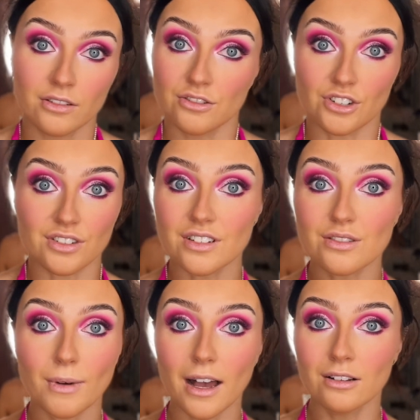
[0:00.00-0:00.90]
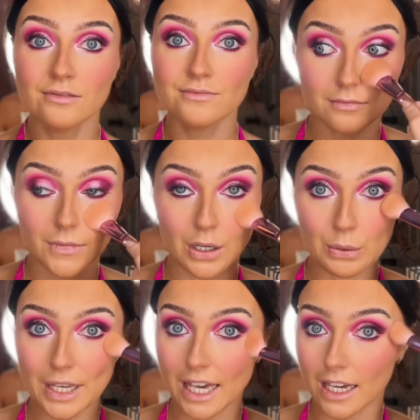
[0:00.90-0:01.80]
just as well
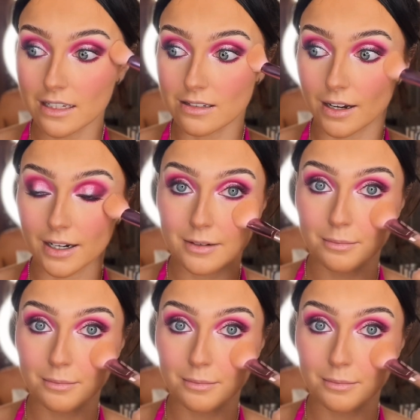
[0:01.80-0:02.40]
okay sir